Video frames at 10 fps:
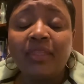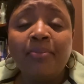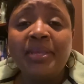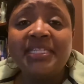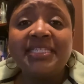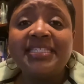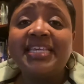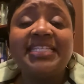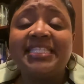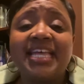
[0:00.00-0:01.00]
business,
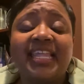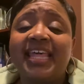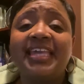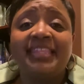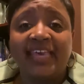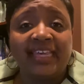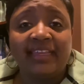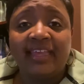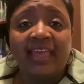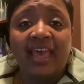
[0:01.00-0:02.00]
it's not like that.
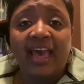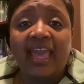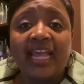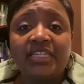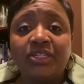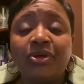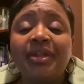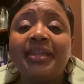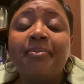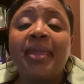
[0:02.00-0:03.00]
I had to learn
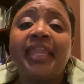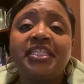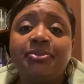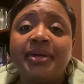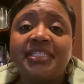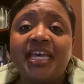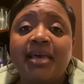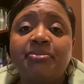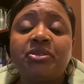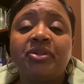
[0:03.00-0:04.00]
how to manage my
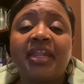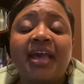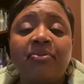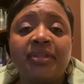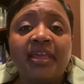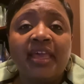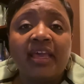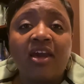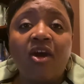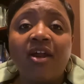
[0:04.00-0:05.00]
time so that I would
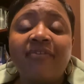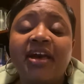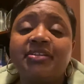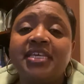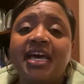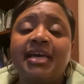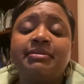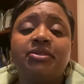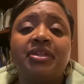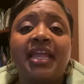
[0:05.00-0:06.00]
carve out time
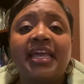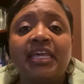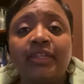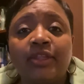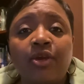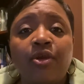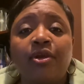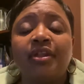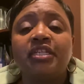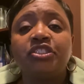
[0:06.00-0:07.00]
so that I could
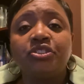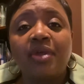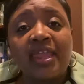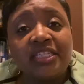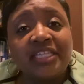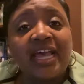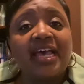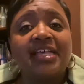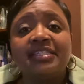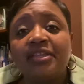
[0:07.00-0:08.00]
learn and
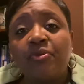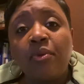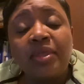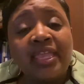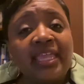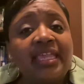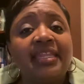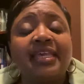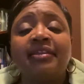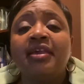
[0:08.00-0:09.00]
strategize and
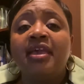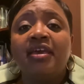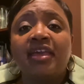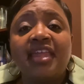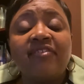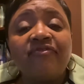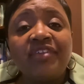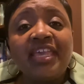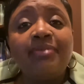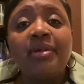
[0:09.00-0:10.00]
read and kind of
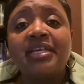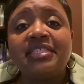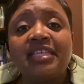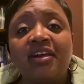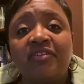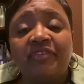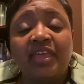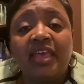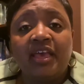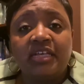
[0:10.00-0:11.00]
feed myself
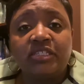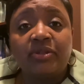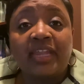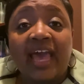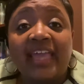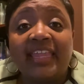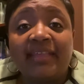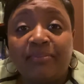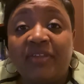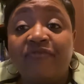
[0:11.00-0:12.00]
so that I
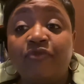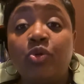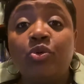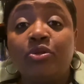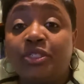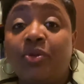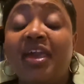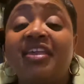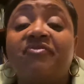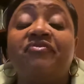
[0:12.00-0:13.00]
could be full, so I
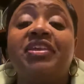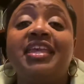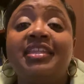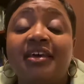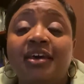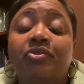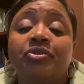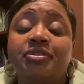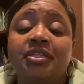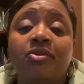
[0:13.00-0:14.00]
could feed
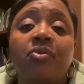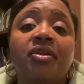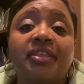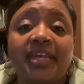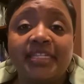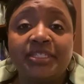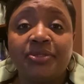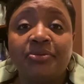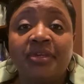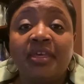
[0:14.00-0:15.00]
others in the work that I
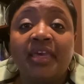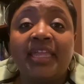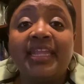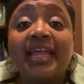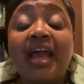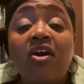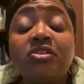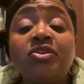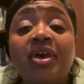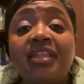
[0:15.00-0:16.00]
do. And then I
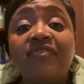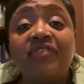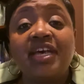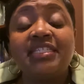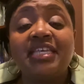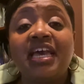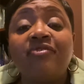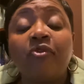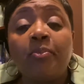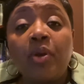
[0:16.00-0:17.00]
also had to find time
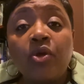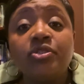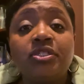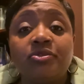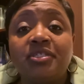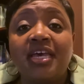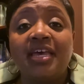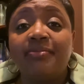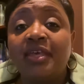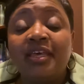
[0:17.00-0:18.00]
for personal
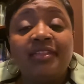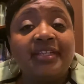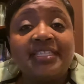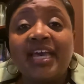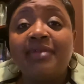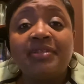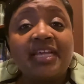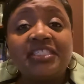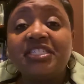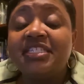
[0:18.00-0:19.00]
time, the time that
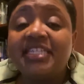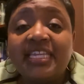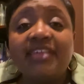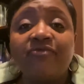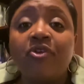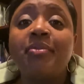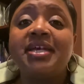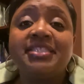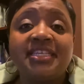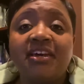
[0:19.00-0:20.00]
I just needed for
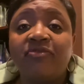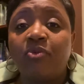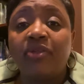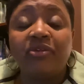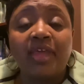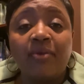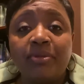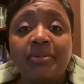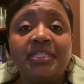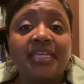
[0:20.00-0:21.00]
myself, whether that would
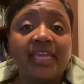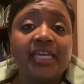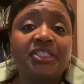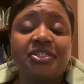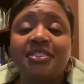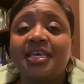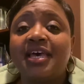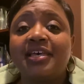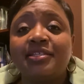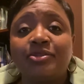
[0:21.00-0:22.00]
be to
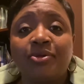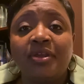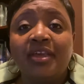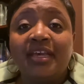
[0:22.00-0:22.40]
exercise or